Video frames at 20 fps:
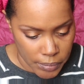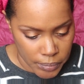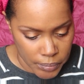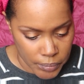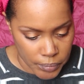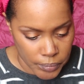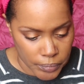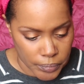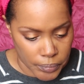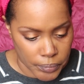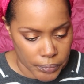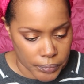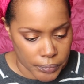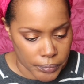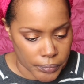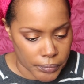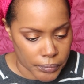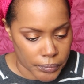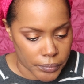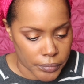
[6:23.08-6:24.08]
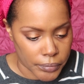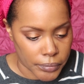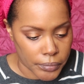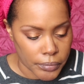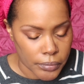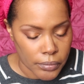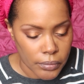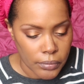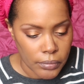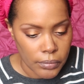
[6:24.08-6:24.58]

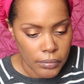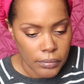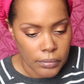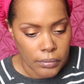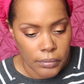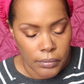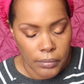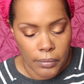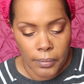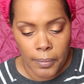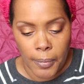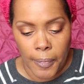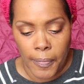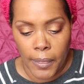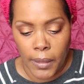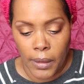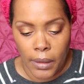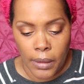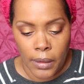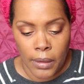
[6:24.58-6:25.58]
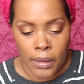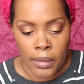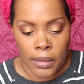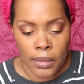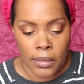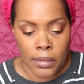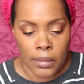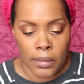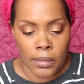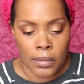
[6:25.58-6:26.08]

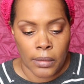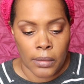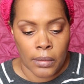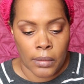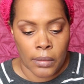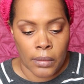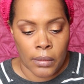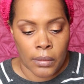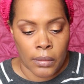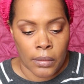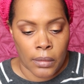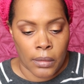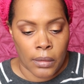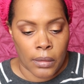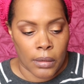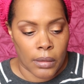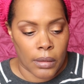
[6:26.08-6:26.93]
Nobody speaks.